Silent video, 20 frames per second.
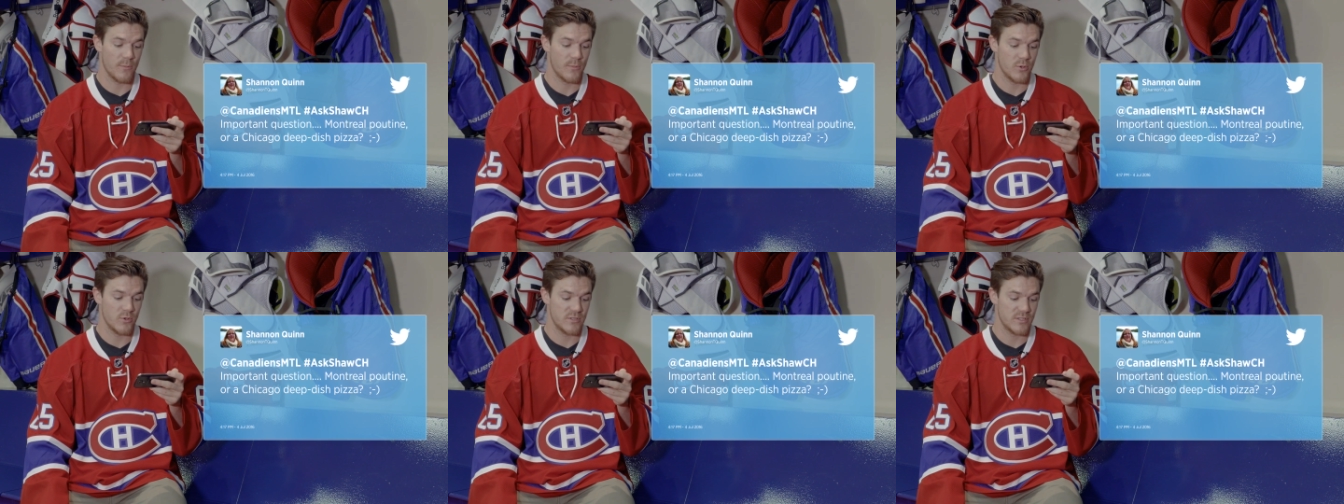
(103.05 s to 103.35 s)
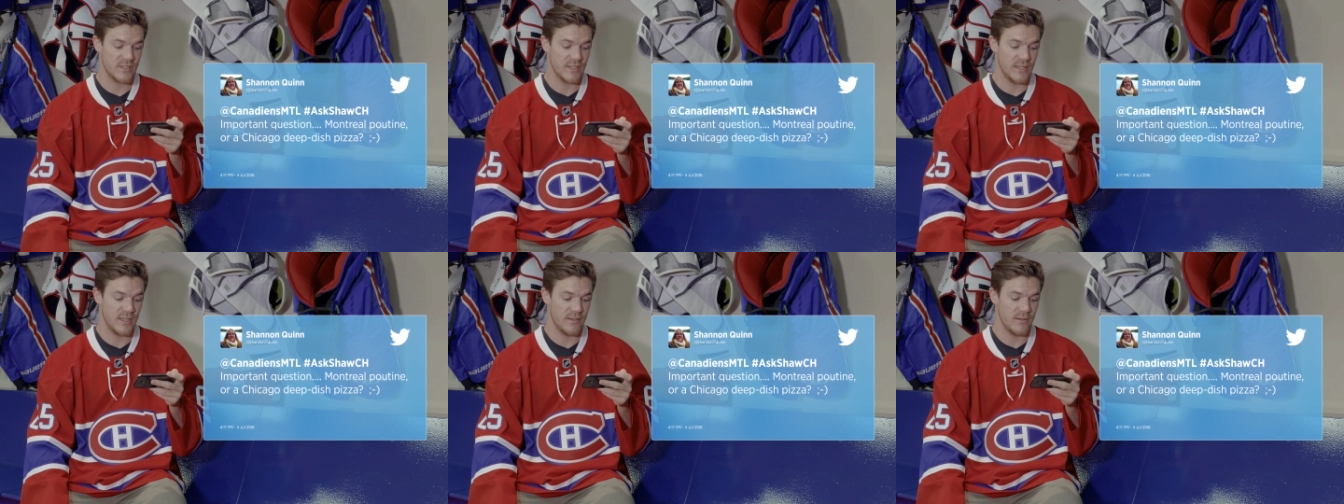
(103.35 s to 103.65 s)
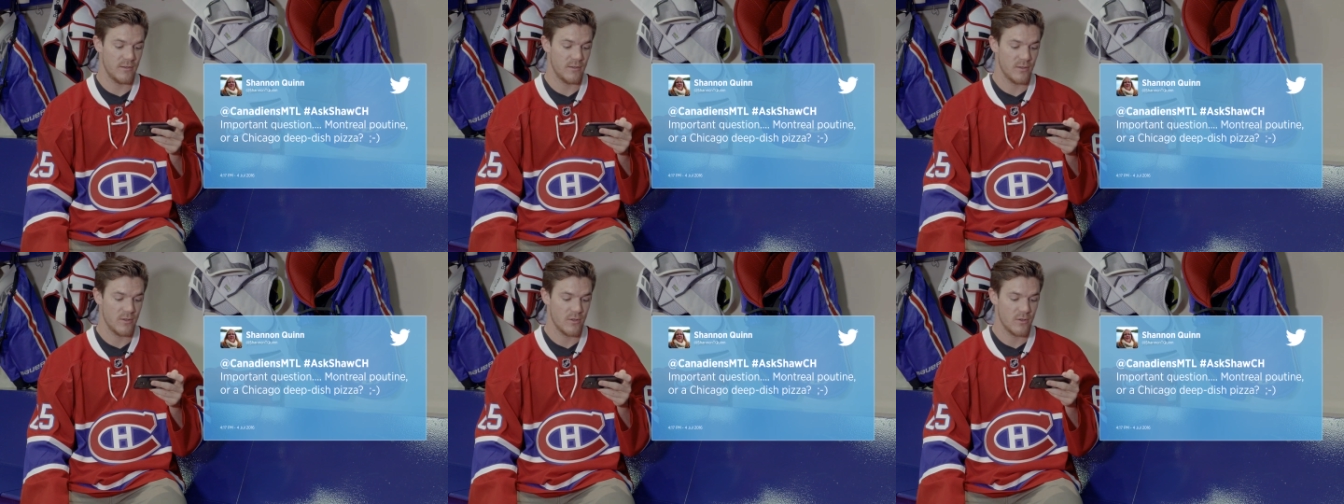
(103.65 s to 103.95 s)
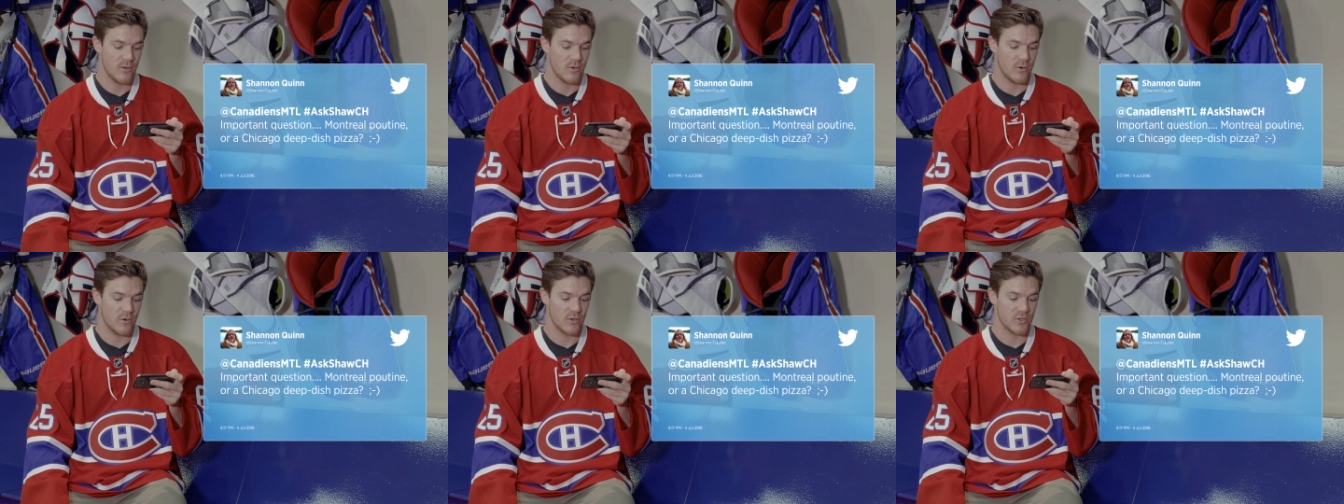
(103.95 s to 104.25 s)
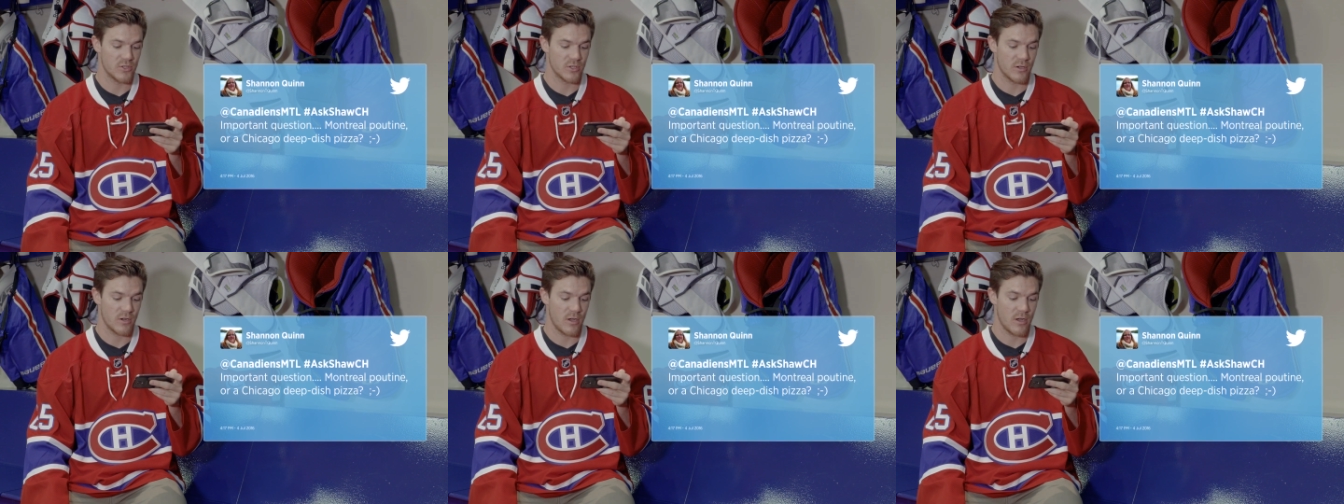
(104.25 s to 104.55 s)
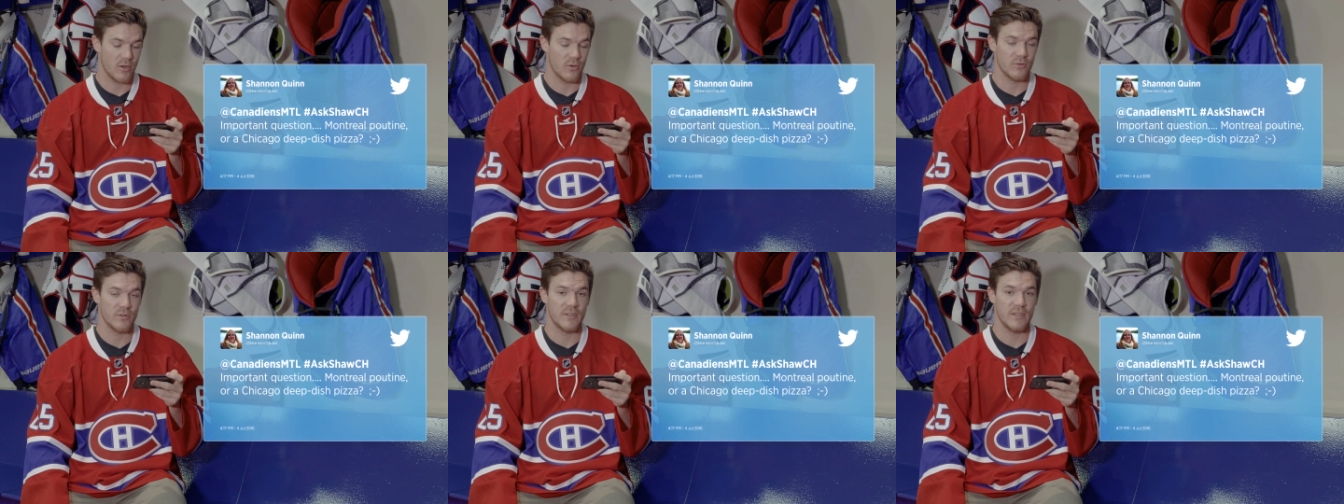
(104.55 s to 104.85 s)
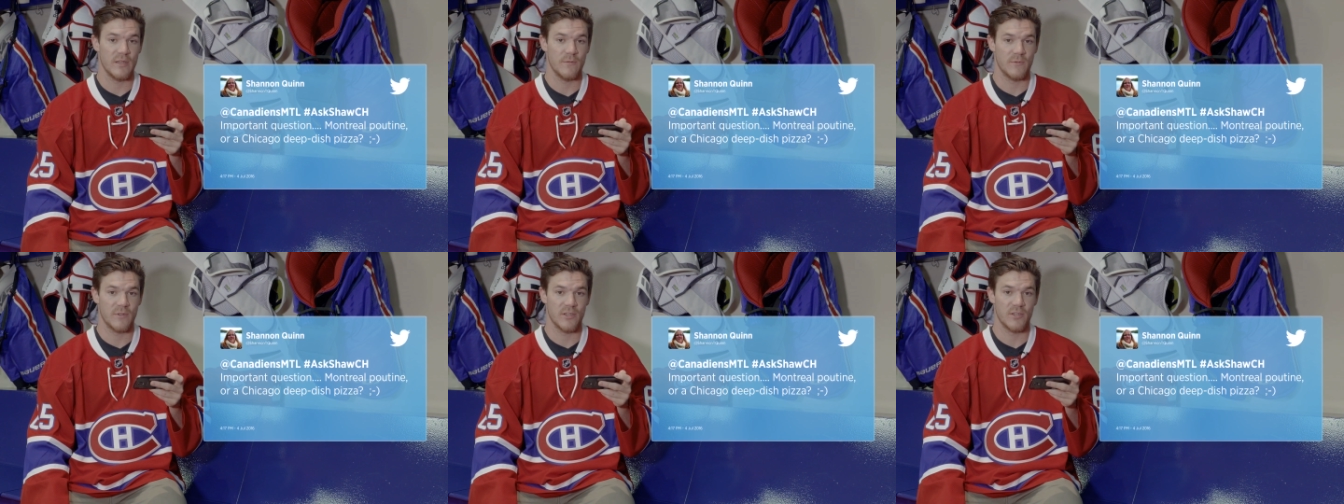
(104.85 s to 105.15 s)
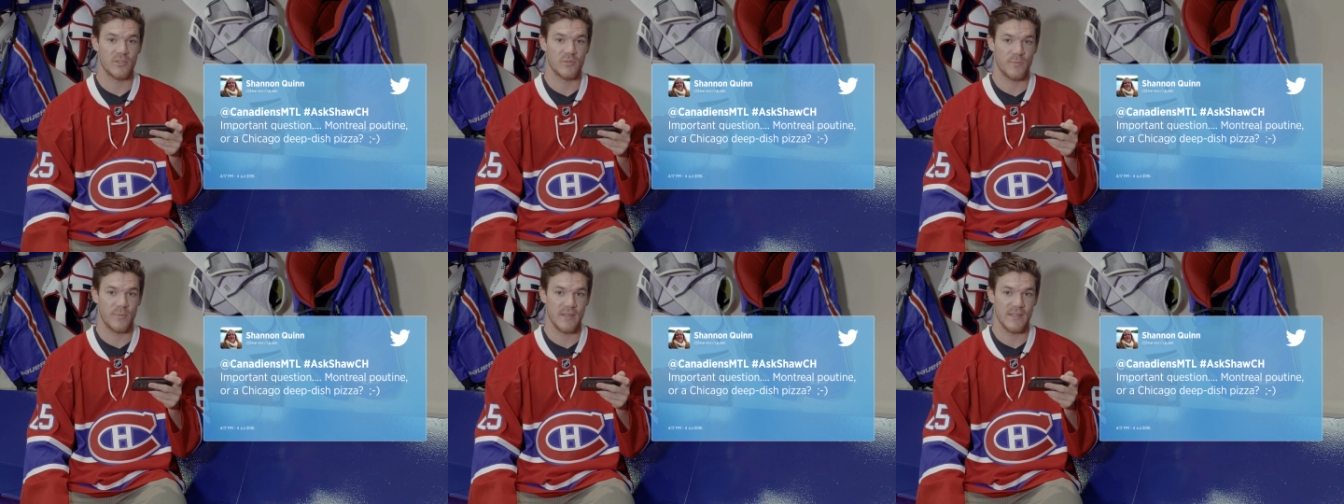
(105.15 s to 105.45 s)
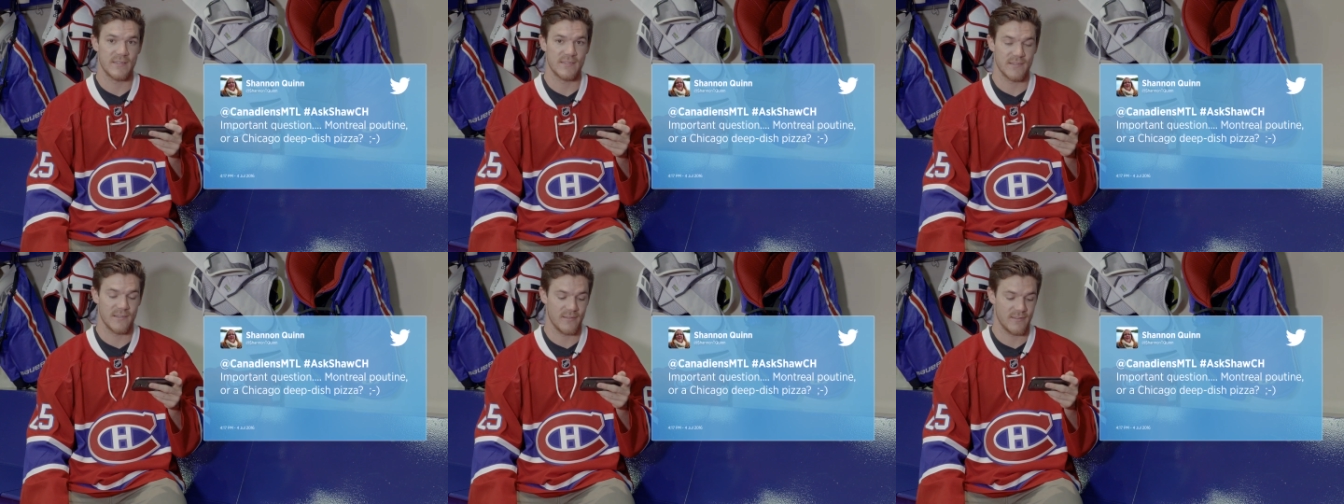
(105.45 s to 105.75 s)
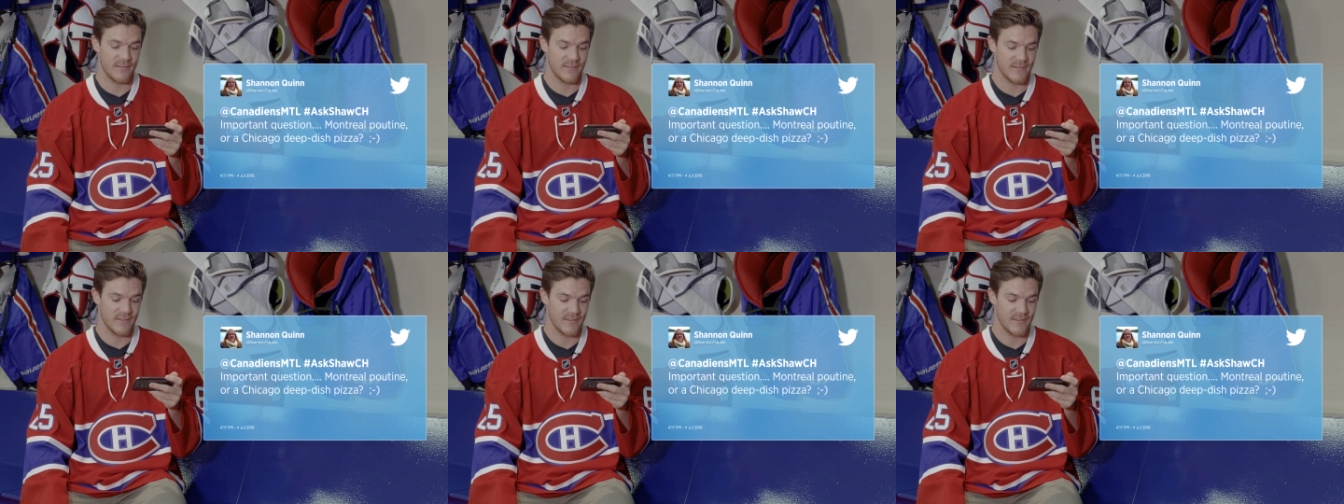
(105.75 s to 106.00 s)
poutine or Chicago deep dish pizza?